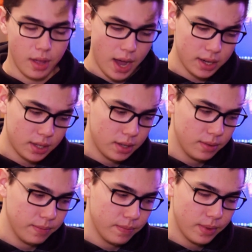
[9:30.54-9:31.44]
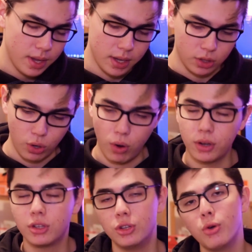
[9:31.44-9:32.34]
that is
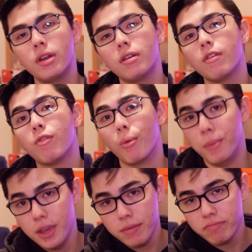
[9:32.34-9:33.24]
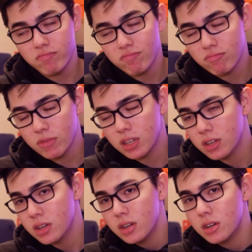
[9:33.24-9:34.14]
going to do it for me.
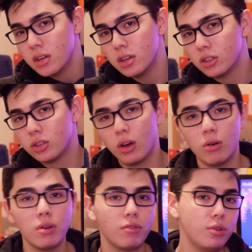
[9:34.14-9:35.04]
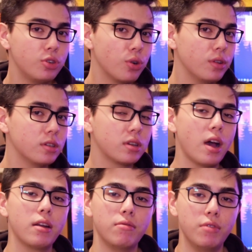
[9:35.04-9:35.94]
So if you enjoyed this
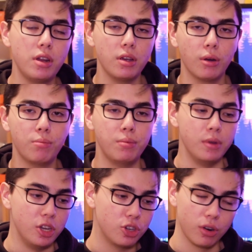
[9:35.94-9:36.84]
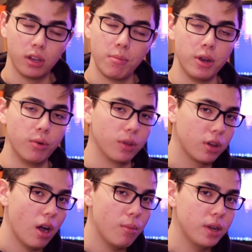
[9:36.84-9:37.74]
kind of video, be sure to let me know in the
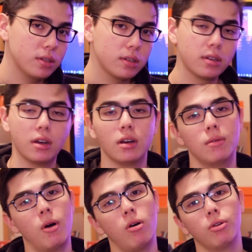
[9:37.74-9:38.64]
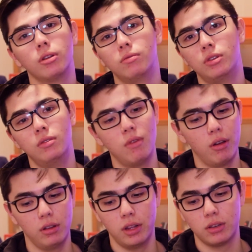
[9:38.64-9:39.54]
comments. All the
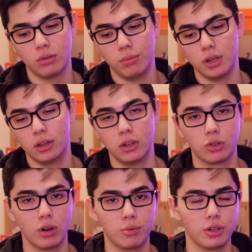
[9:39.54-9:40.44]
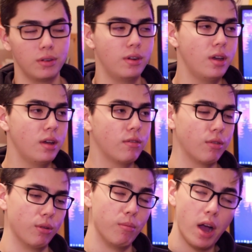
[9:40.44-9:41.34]
links will be in the description
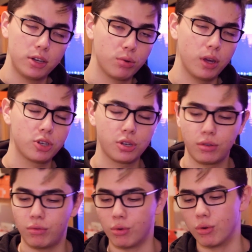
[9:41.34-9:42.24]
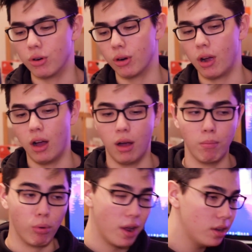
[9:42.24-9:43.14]
for my Twitch, for
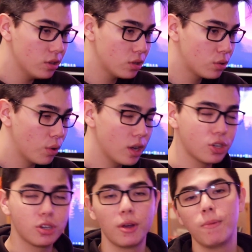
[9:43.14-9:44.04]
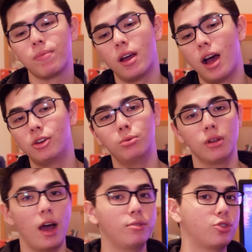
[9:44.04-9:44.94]
Brendan's Twitch. I do
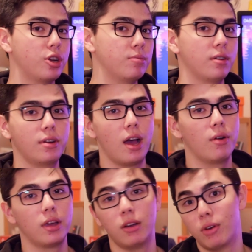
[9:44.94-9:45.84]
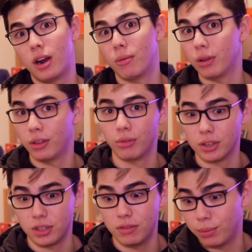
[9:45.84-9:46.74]
live streams every now and again. Right now I'm playing through
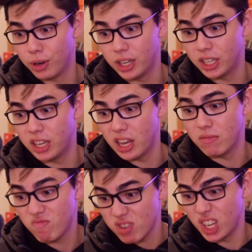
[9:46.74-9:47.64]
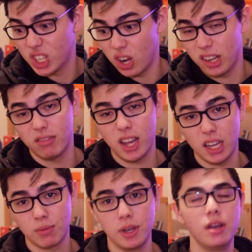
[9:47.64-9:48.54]
Resident Evil. Pretty good game. Pretty solid if you
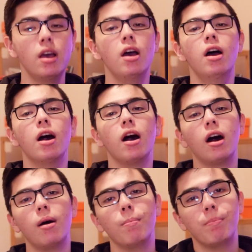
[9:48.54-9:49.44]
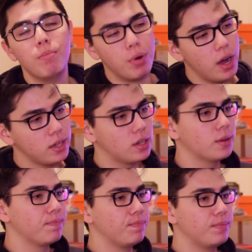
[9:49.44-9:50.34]
ask me.
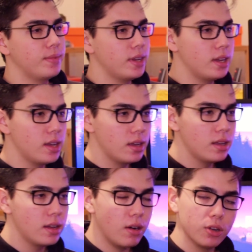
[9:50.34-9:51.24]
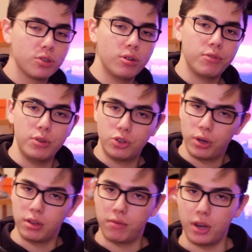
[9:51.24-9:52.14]
But also, if you
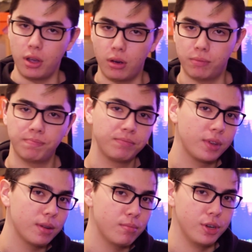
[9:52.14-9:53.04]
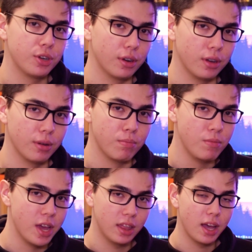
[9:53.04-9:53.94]
enjoyed the video, be sure to
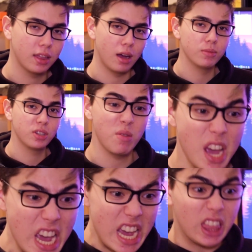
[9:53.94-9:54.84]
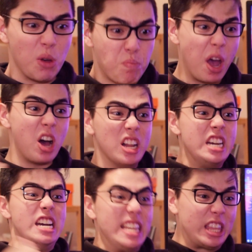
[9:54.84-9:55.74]
hit that thumbs up, hit the bell,
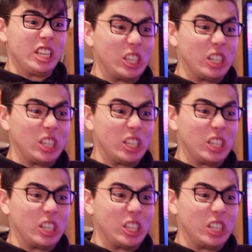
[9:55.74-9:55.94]
hit the